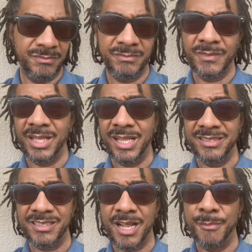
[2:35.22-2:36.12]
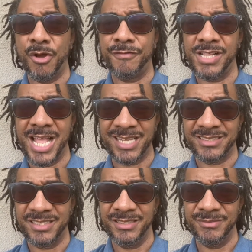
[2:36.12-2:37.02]
they like to come off
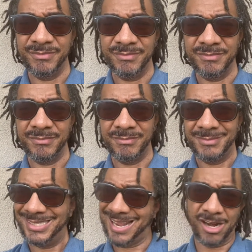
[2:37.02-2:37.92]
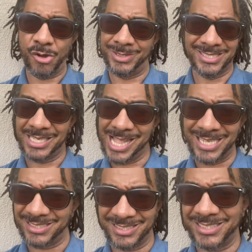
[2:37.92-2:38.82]
classy. They're not always the
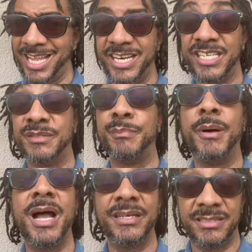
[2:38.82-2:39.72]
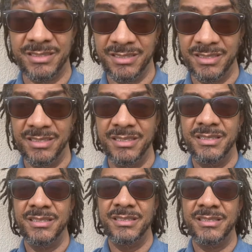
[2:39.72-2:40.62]
classiest ladies, but
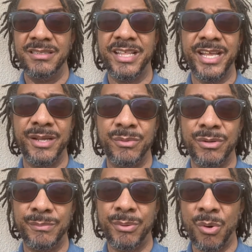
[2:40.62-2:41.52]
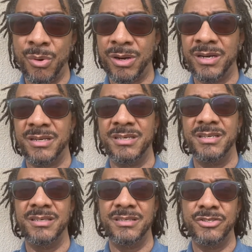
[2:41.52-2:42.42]
they were born
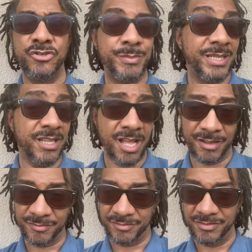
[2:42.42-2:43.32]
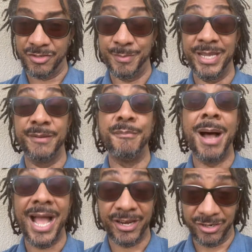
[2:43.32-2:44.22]
to be loved, to be
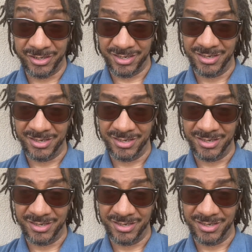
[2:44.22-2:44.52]
admired,